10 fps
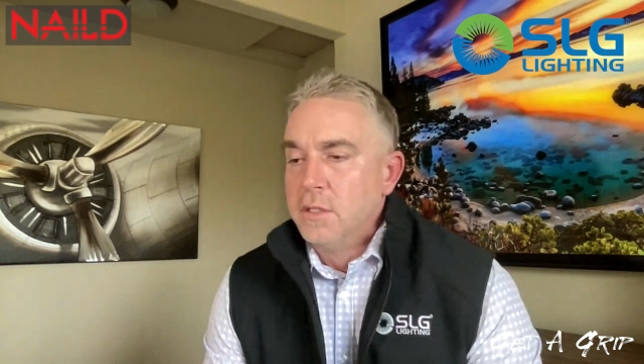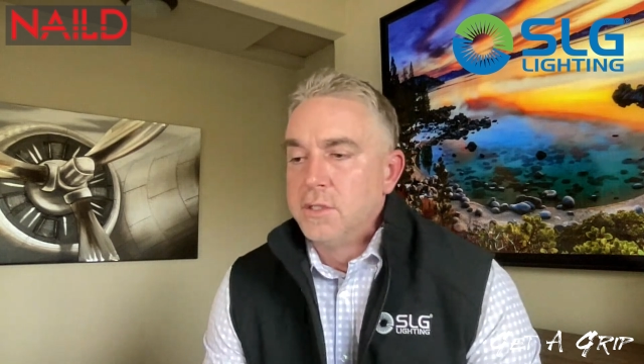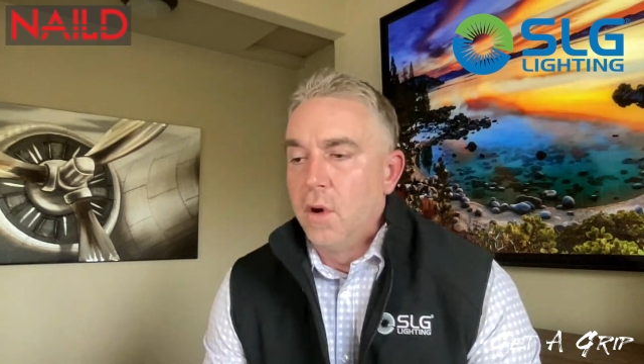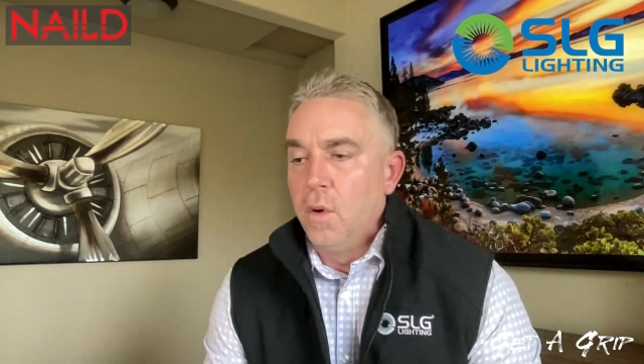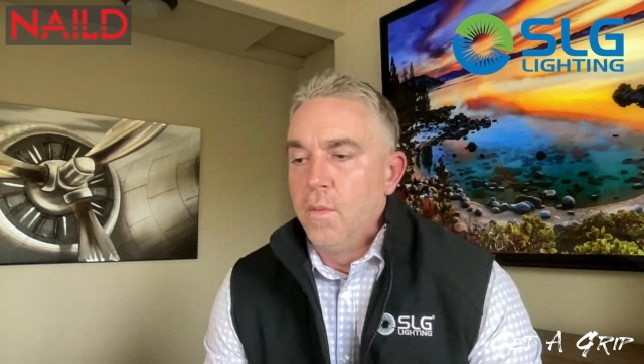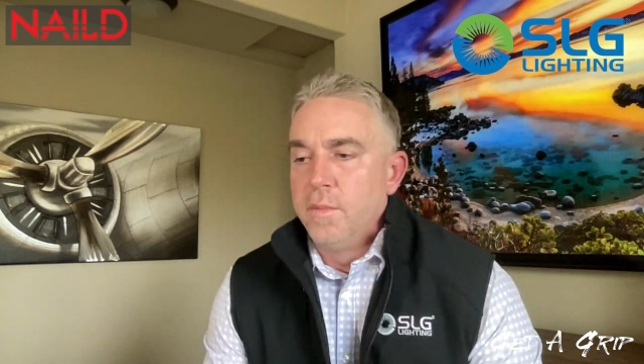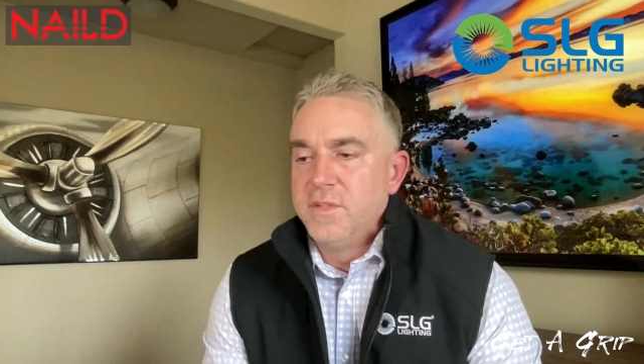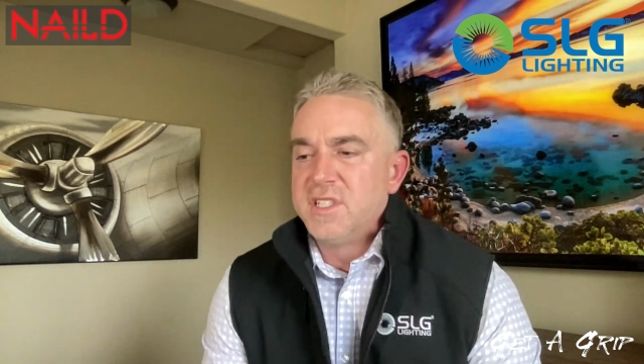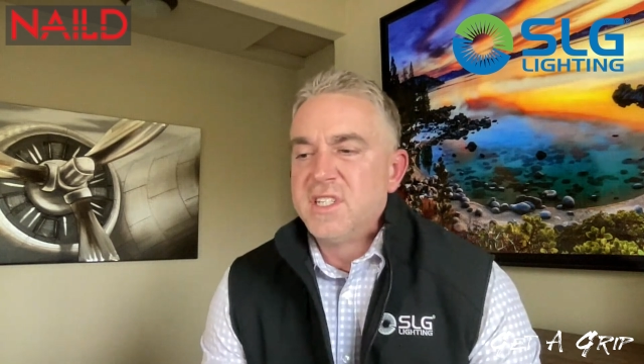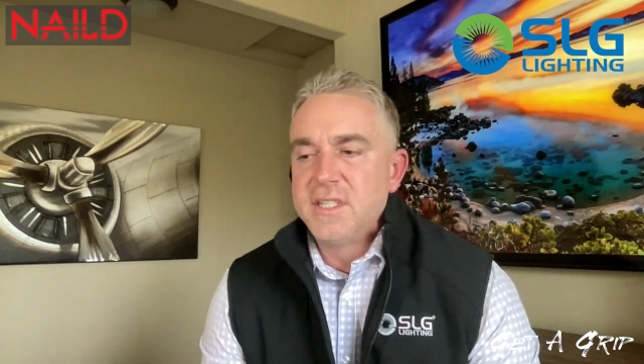So
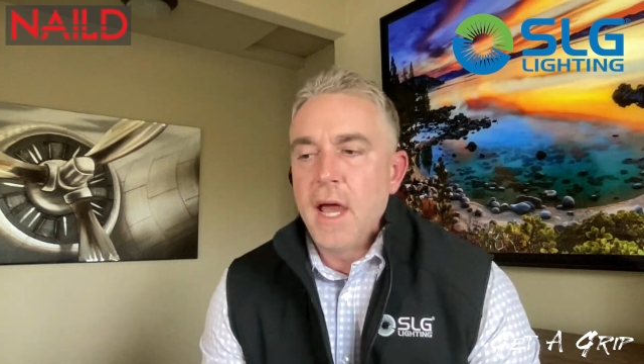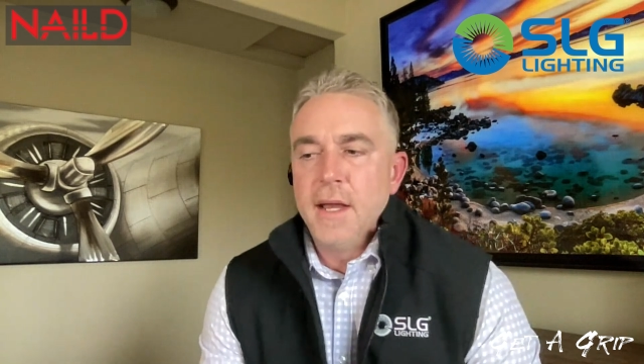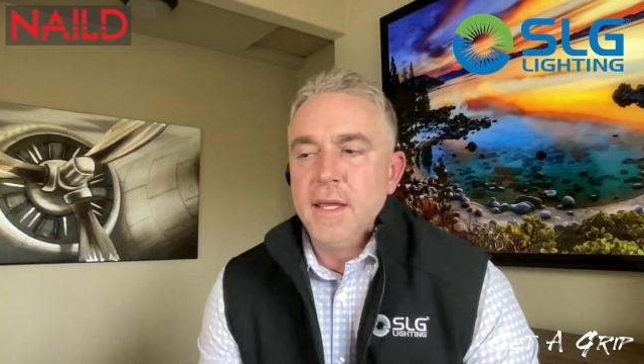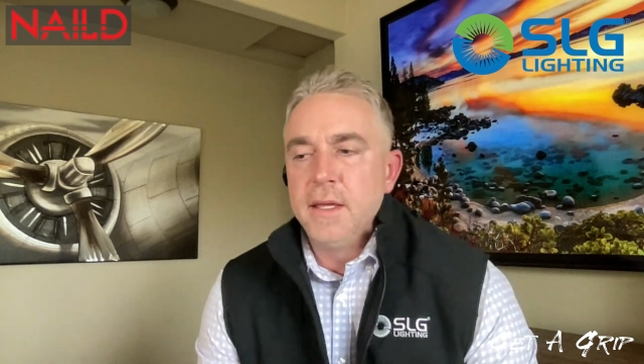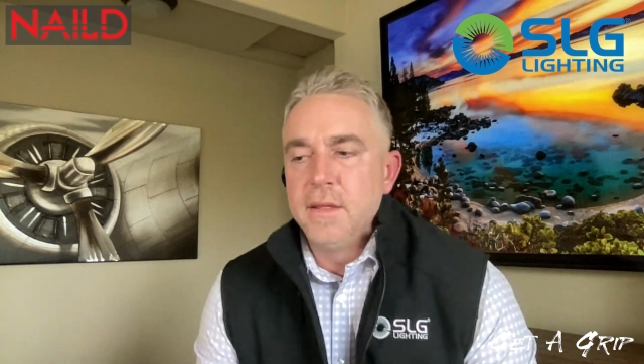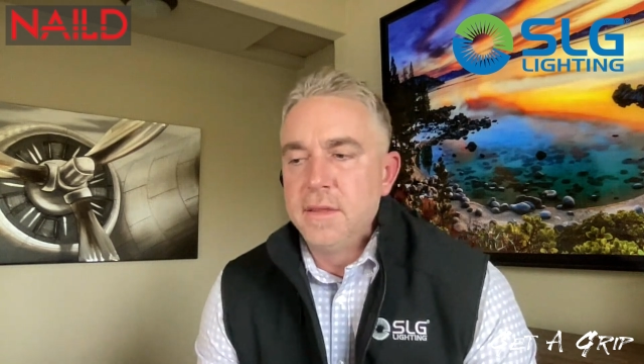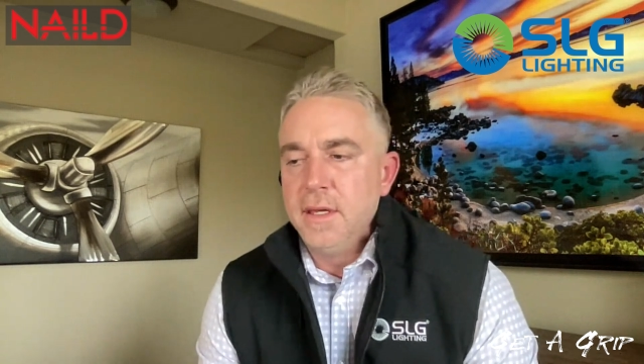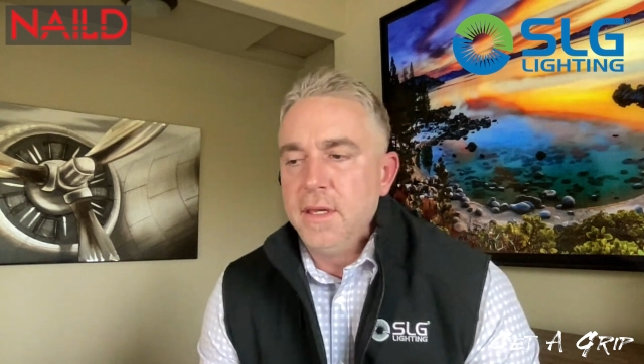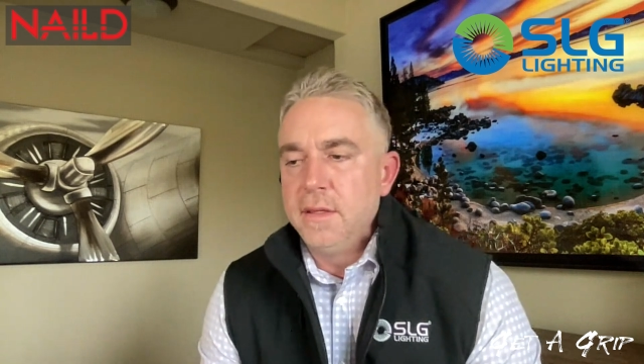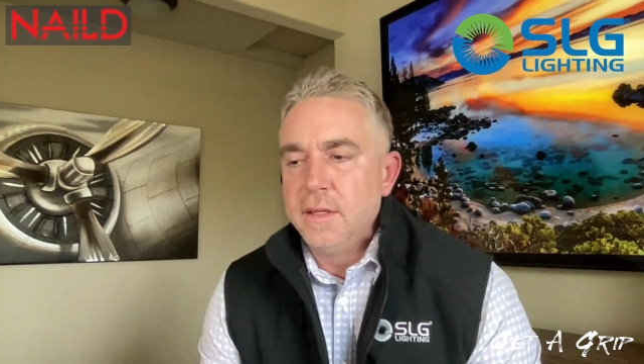just designing
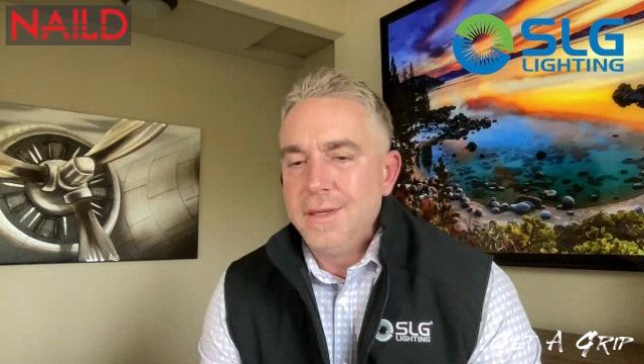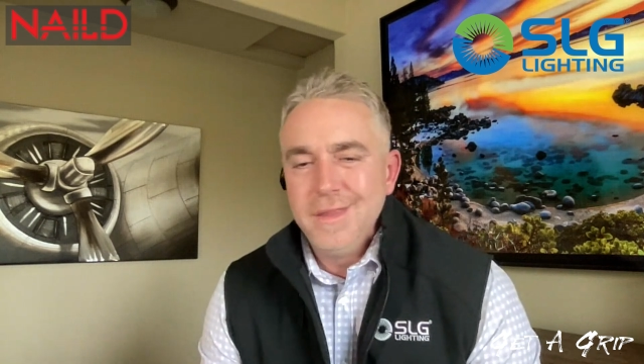the